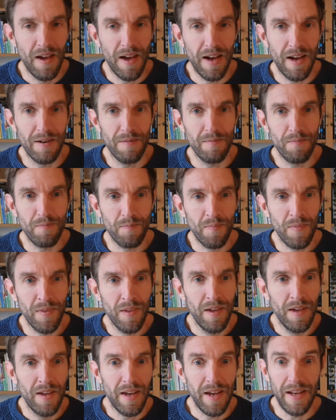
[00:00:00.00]
Um,
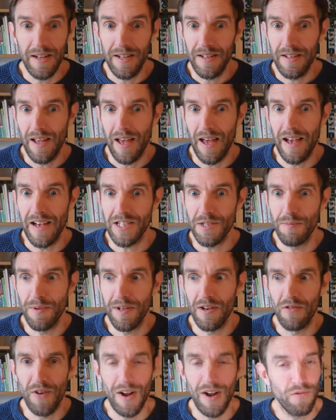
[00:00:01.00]
it has
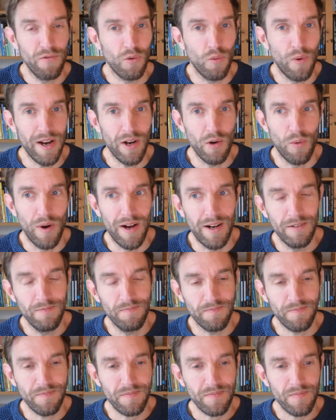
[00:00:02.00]
been around for quite a
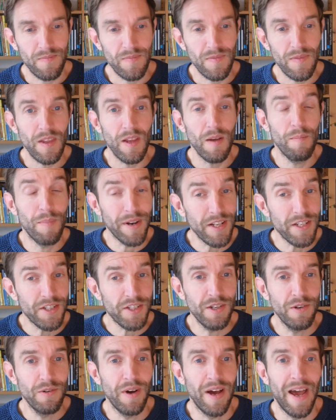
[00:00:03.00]
while, but it's
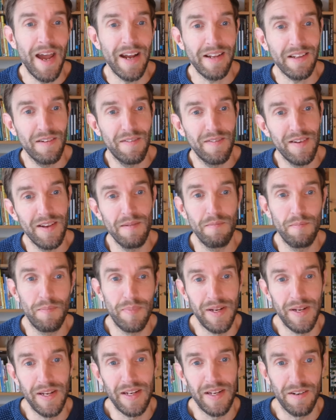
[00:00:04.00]
still actively
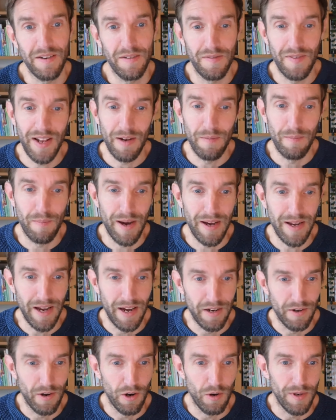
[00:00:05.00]
being developed by
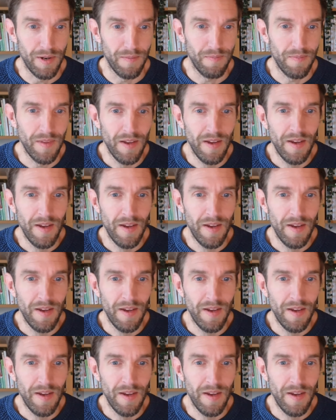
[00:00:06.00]
Adobe.